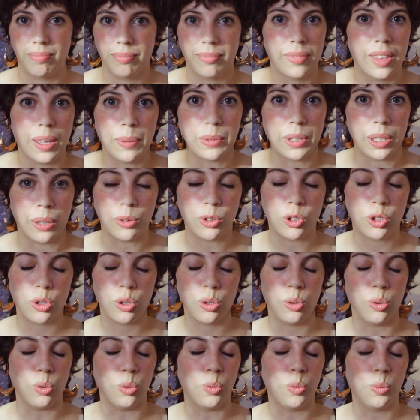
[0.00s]
themselves
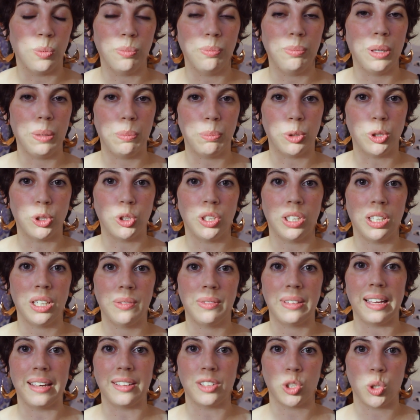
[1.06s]
to be
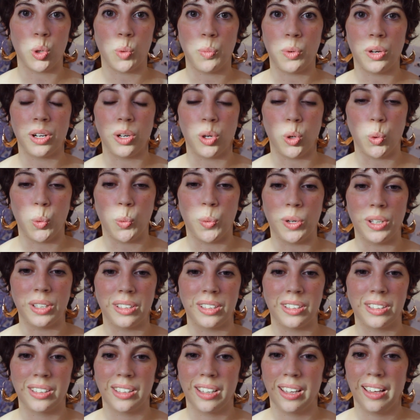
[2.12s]
perceived as someone who
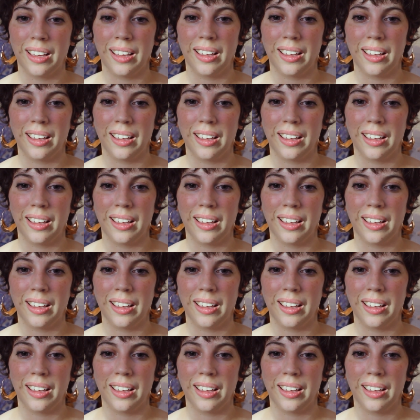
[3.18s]
was